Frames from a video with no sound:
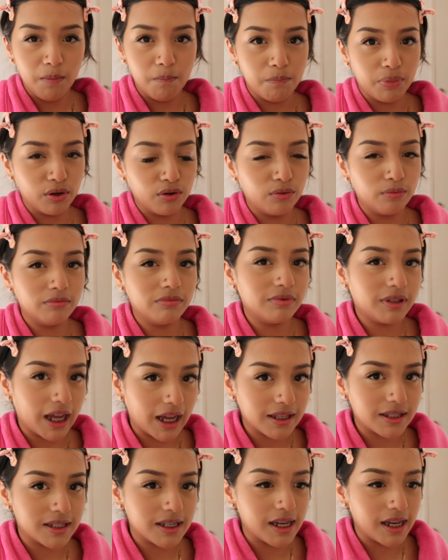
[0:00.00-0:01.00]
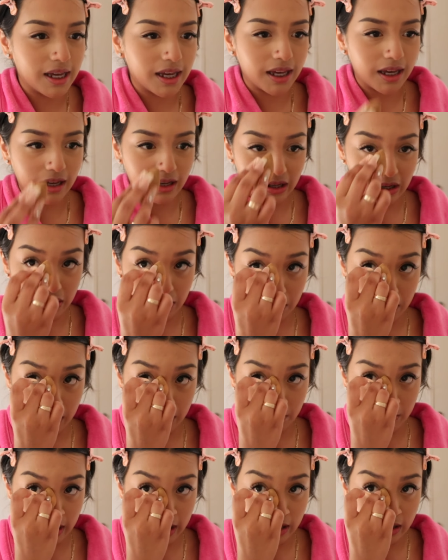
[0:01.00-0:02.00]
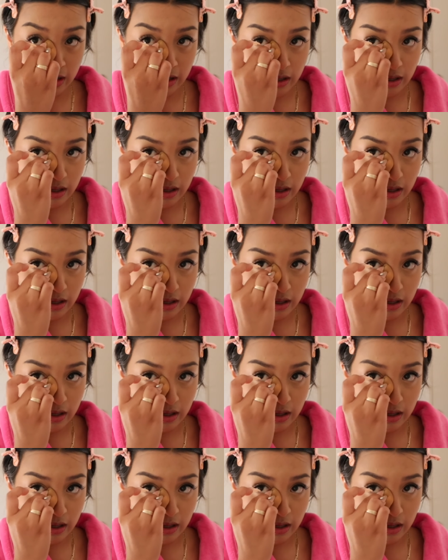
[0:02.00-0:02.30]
Boom, that's it. You know what I mean?